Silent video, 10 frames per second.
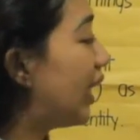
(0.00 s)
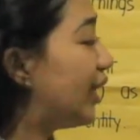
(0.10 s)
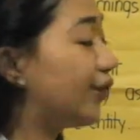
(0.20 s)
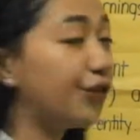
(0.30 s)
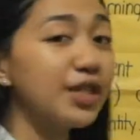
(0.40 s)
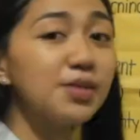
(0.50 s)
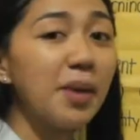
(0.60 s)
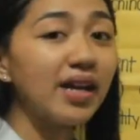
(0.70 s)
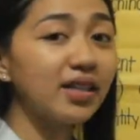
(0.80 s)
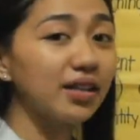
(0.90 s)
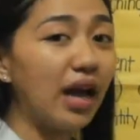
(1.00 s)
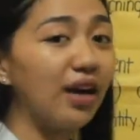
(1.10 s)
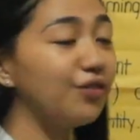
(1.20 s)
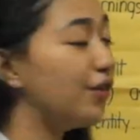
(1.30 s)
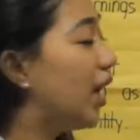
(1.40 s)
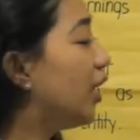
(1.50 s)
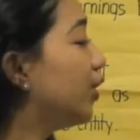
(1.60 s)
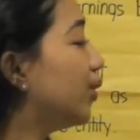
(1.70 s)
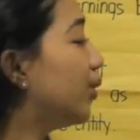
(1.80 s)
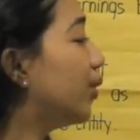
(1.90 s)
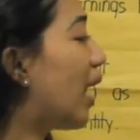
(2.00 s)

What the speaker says: In the first paragraph, you